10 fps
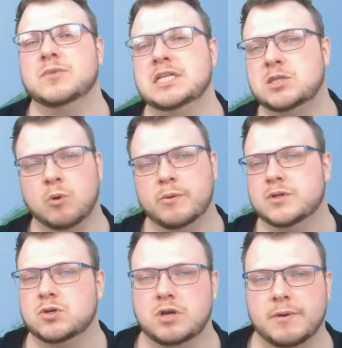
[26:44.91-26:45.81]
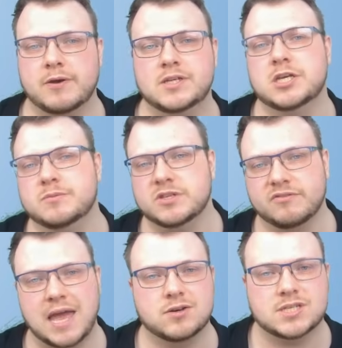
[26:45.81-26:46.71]
This is what we were talking about in terms of
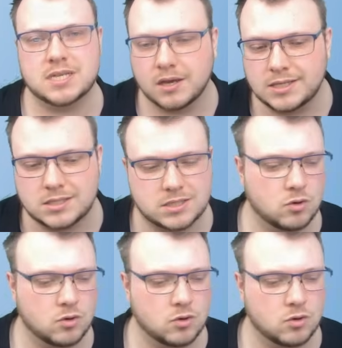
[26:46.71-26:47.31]
Chaos Knights,